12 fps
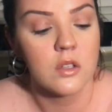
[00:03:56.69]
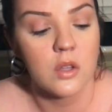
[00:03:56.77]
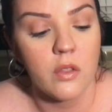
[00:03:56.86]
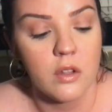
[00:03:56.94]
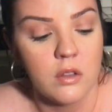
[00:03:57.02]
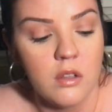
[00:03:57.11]

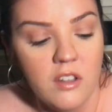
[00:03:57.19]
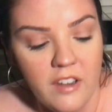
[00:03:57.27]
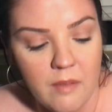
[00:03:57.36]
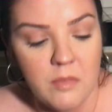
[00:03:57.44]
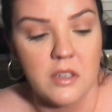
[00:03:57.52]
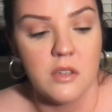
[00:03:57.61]
So the glue that
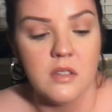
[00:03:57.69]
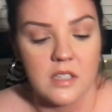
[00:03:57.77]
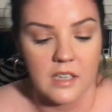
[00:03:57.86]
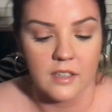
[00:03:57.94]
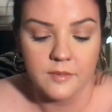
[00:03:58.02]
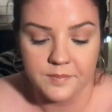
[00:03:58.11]
I've been
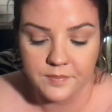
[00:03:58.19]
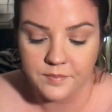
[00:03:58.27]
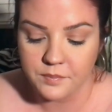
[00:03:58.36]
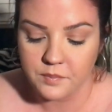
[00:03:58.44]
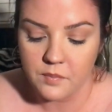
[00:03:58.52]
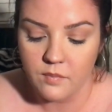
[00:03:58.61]
using
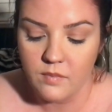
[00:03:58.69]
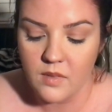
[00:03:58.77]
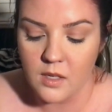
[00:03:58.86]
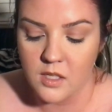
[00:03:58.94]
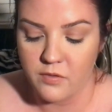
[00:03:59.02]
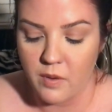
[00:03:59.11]

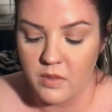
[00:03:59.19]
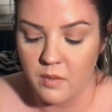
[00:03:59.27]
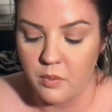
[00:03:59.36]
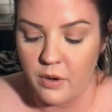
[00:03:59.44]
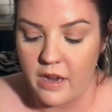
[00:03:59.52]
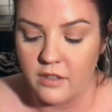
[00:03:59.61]
is from
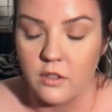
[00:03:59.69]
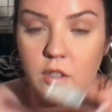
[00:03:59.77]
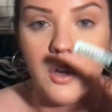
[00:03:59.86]
the brand